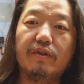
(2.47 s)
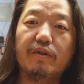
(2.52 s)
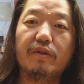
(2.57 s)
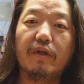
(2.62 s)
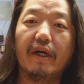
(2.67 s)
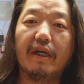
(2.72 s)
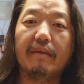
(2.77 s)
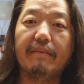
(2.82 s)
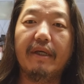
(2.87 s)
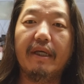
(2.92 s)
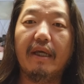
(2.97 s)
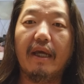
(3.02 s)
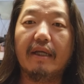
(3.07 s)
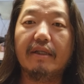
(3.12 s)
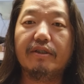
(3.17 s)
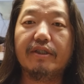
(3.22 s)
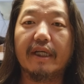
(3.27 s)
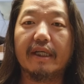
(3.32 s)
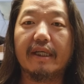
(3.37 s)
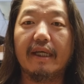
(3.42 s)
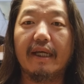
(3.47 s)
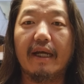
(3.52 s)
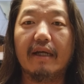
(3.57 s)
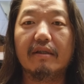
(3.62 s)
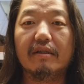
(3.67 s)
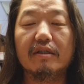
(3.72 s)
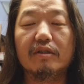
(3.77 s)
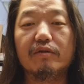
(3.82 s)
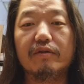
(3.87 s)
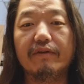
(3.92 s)
joining me and checking
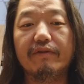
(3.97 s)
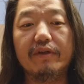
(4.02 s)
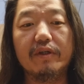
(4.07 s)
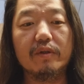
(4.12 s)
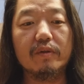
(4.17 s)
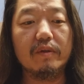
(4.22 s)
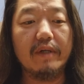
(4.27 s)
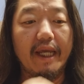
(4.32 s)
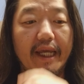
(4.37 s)
out this review